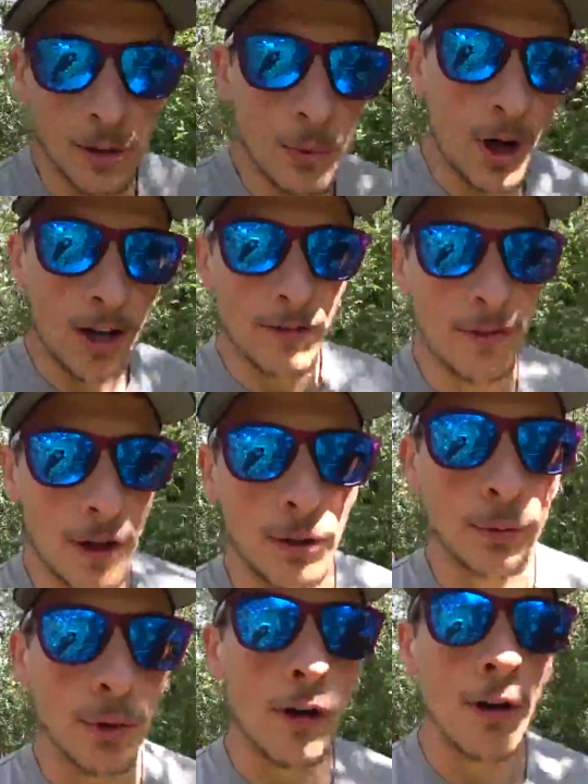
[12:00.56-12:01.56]
a waterfall
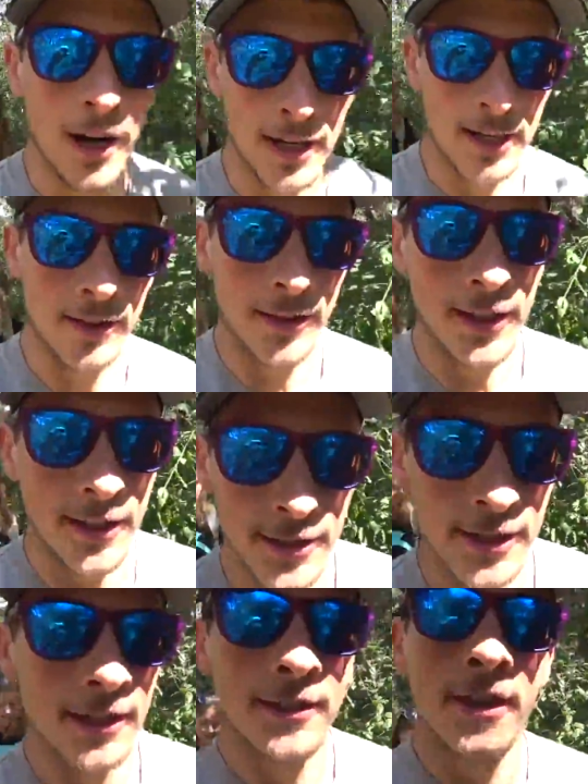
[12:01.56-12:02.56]
roaring in the
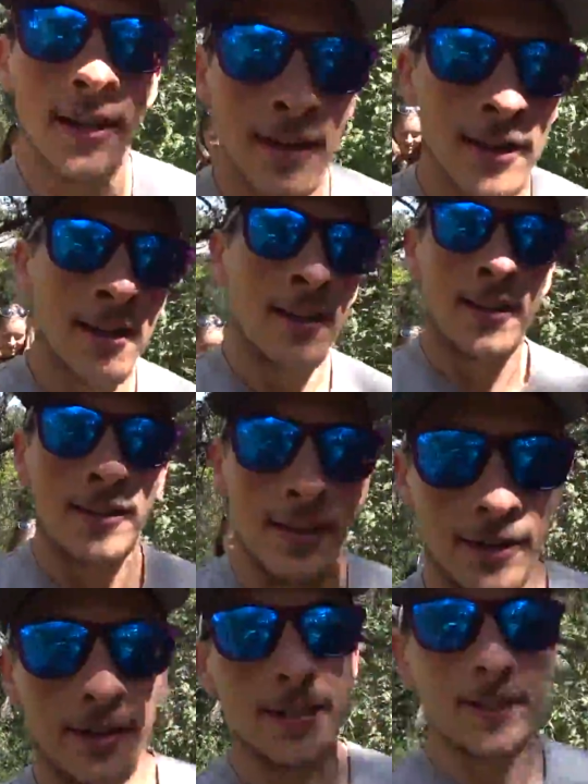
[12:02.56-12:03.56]
distance.
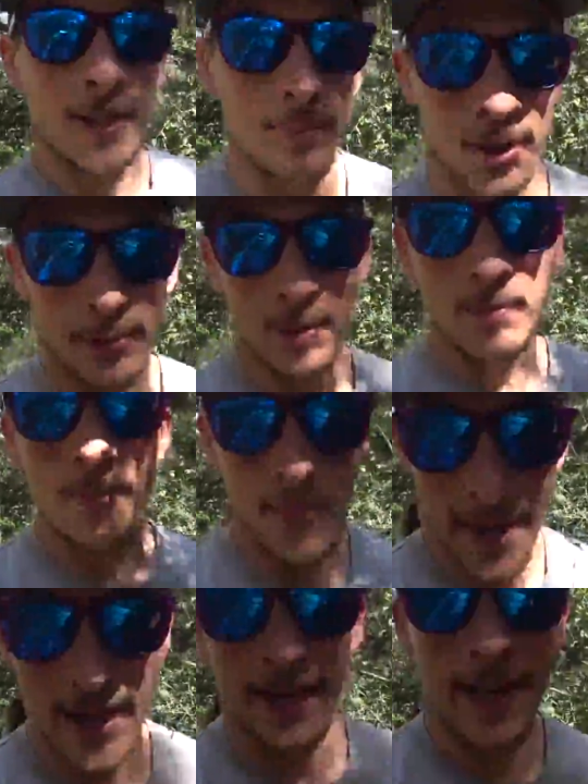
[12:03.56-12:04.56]
So this thing must be
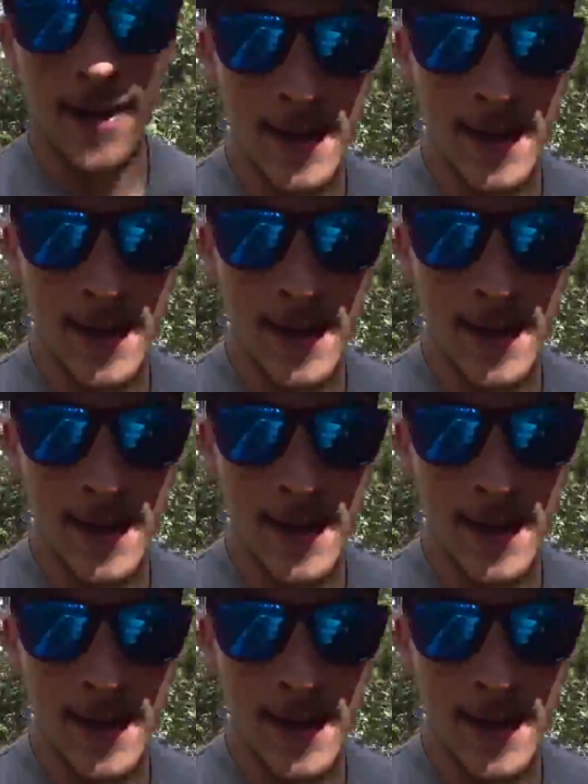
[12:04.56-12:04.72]
big.